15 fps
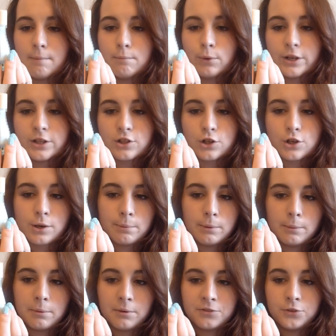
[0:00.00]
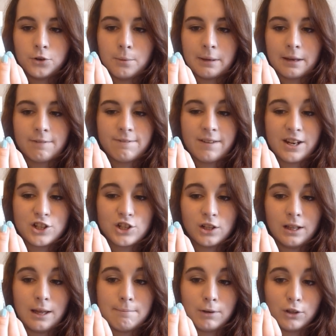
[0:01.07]
Moisture Triple Performing
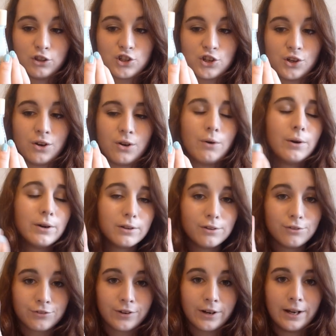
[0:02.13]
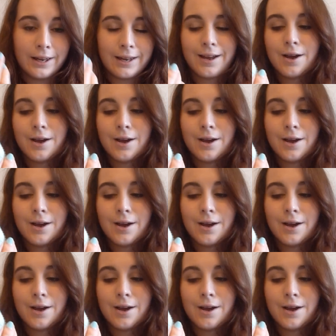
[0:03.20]
Facial Emulsion Oil Free